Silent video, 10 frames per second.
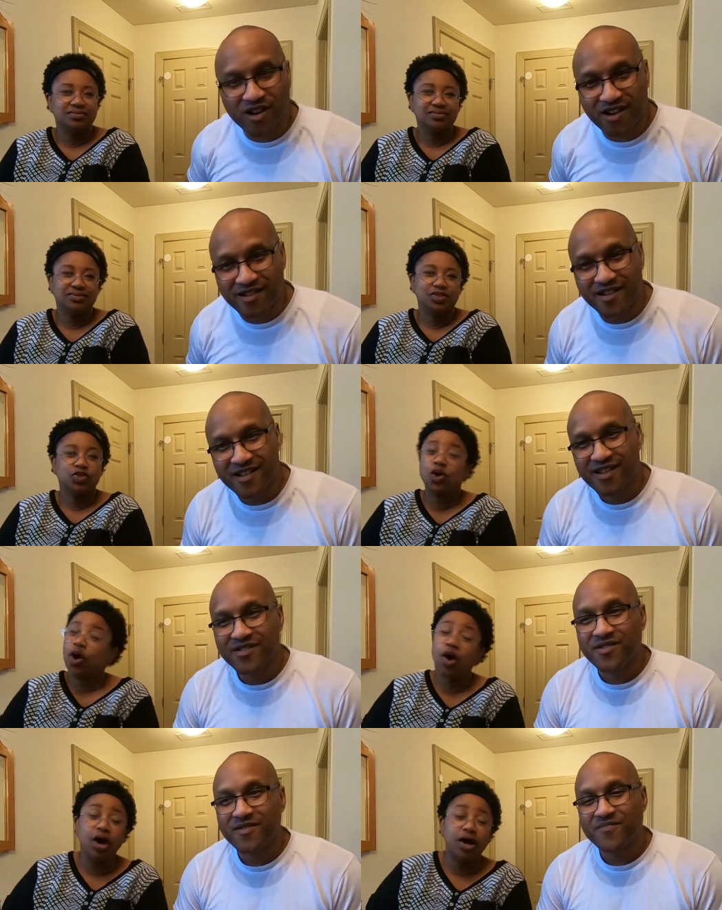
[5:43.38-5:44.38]
Speaker 1: up. Tore
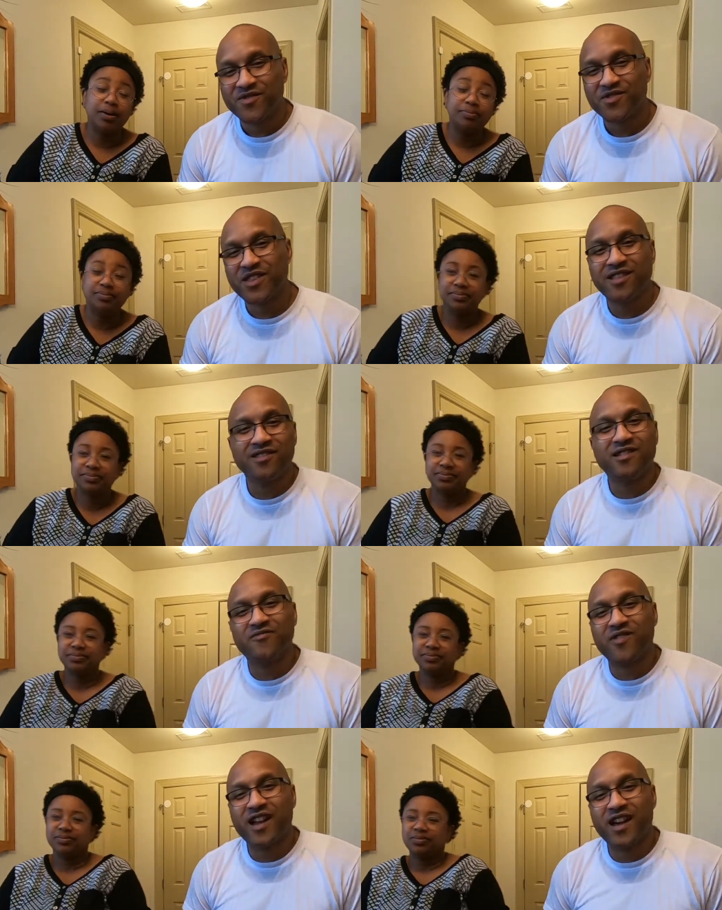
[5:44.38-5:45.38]
up. So they look
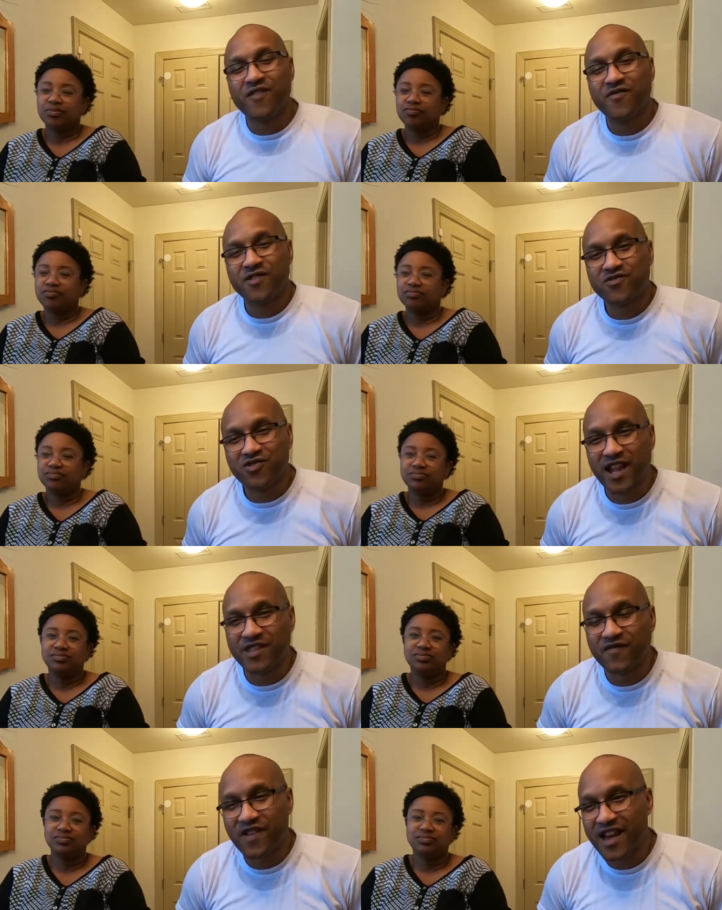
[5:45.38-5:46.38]
around for trying
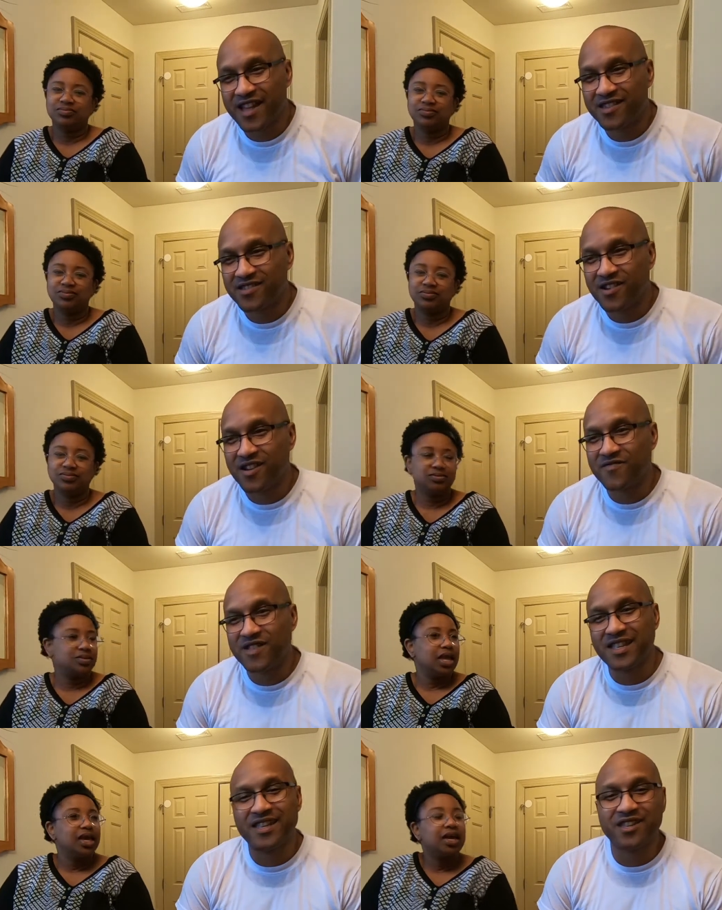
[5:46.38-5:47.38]
to find stuff.
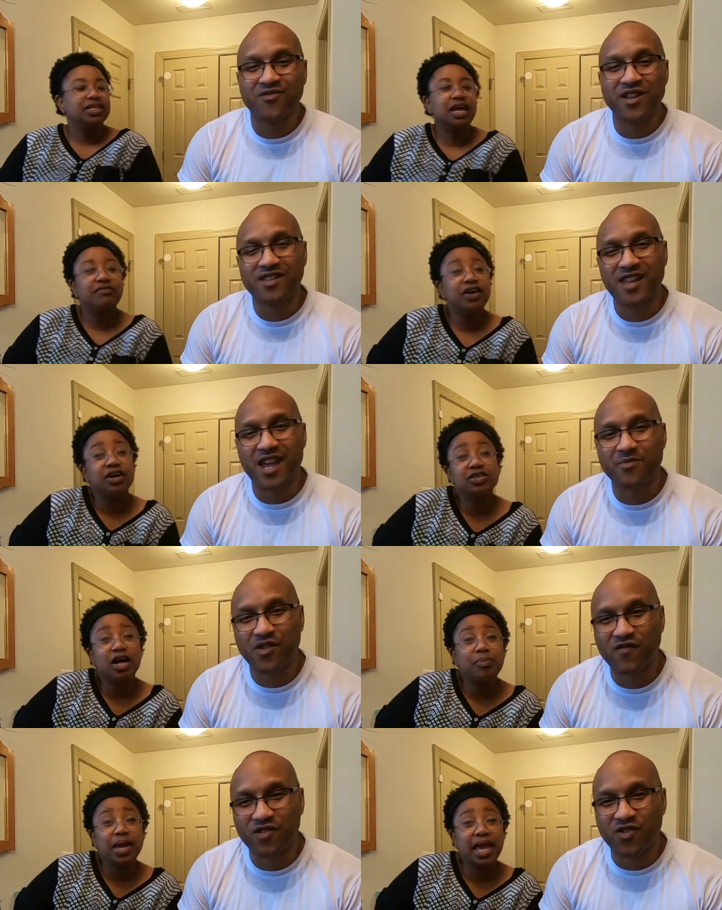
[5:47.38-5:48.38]
Then they get ready. They found
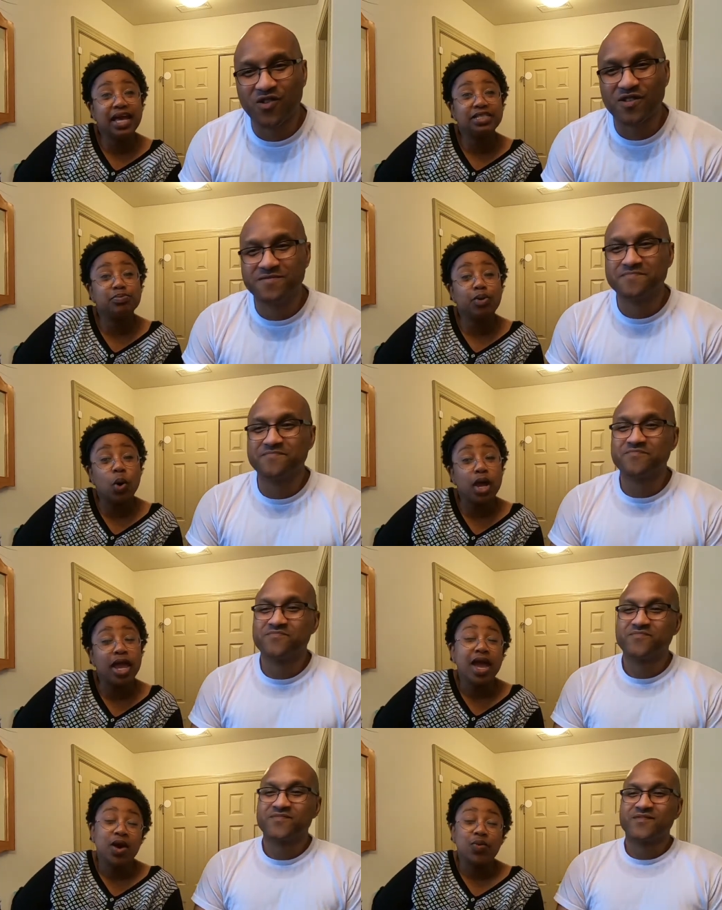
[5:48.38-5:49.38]
her the passport
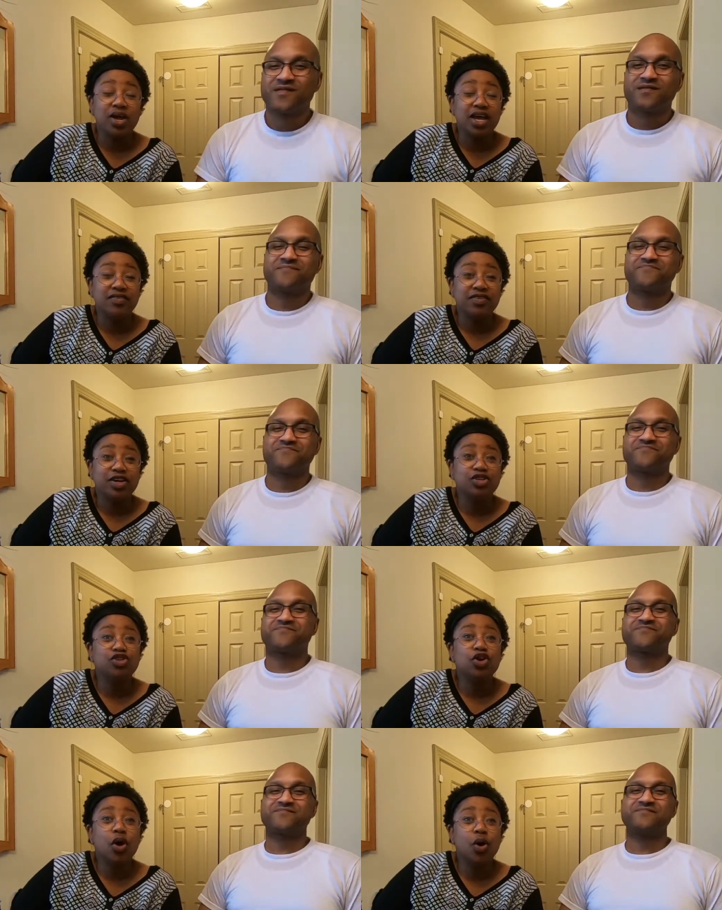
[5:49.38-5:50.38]
Speaker 2: with
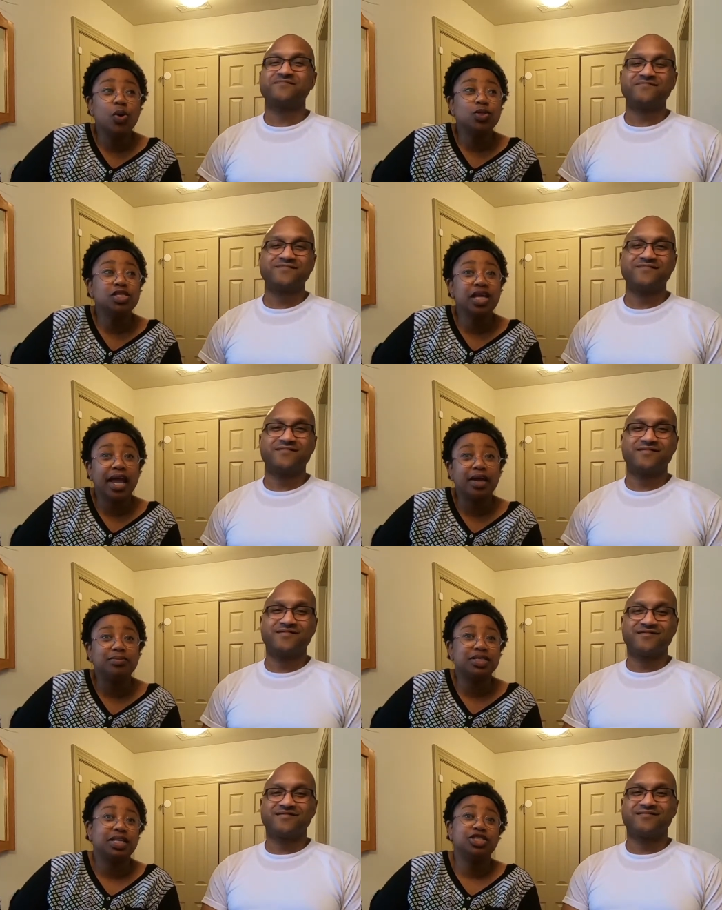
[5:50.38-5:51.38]
no
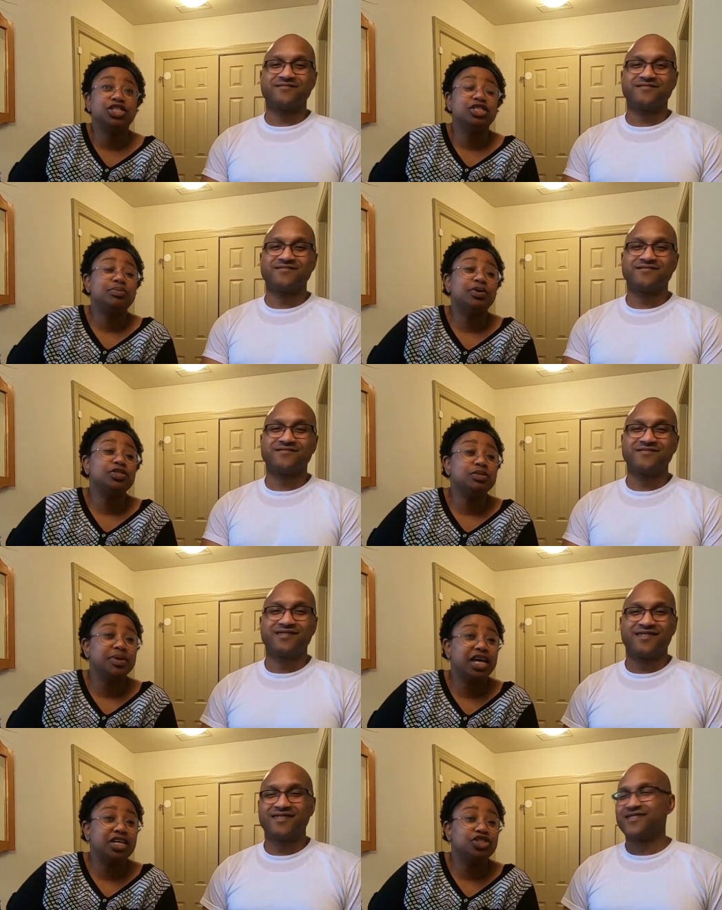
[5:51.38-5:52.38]
stamps, and she's supposed to
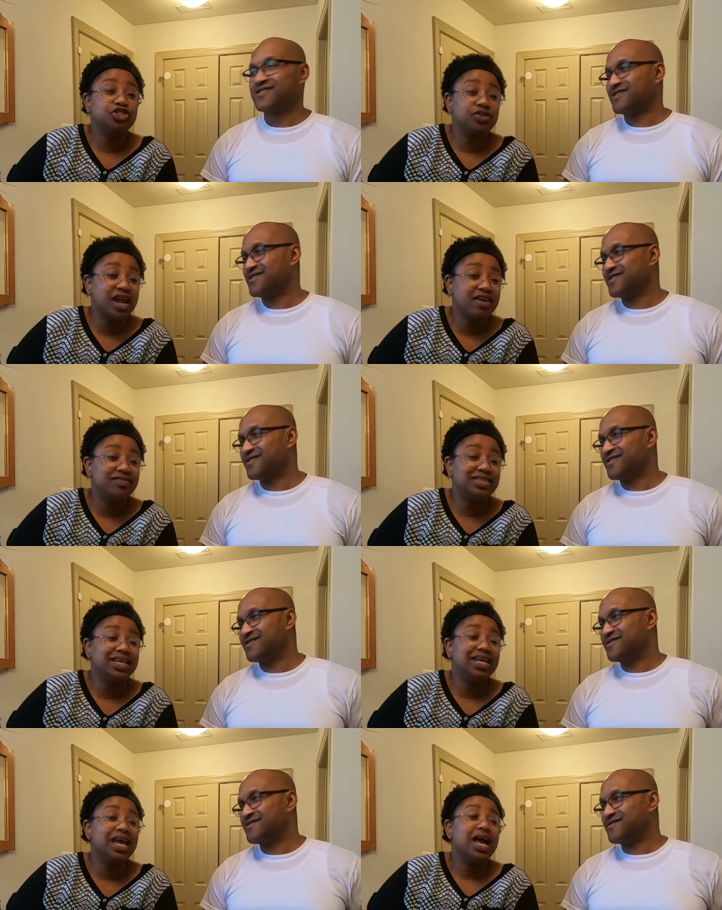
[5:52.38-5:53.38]
be a
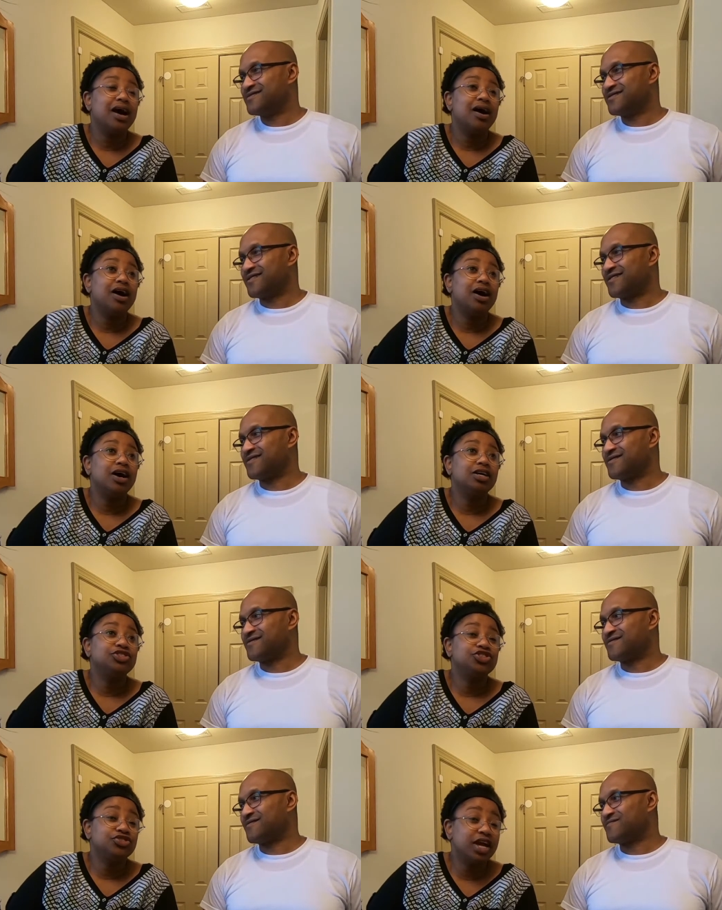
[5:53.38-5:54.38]
traveling, uh,
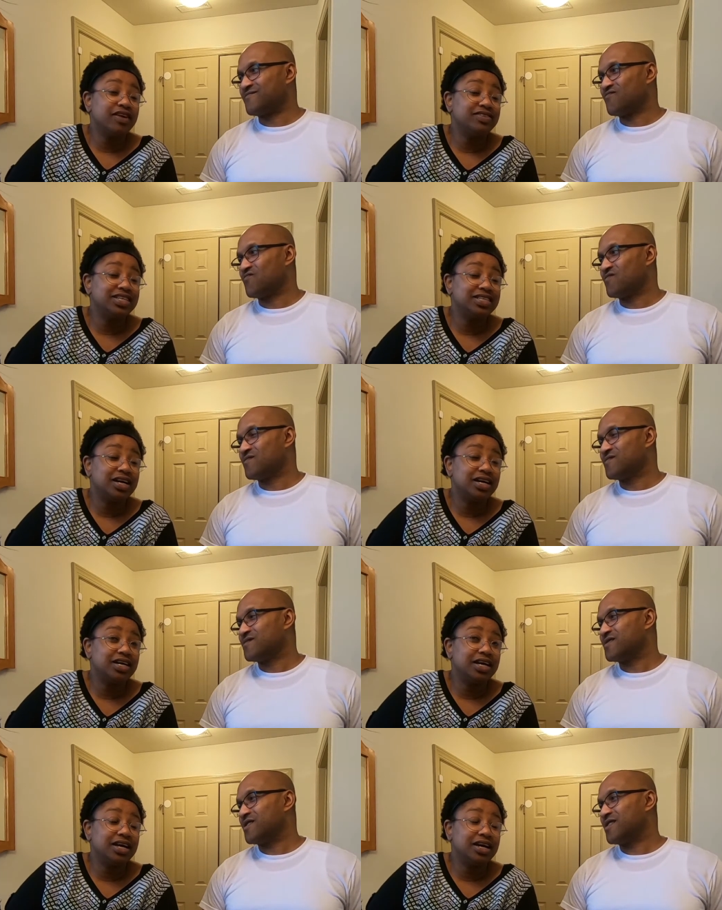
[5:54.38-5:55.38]
traveling, uh,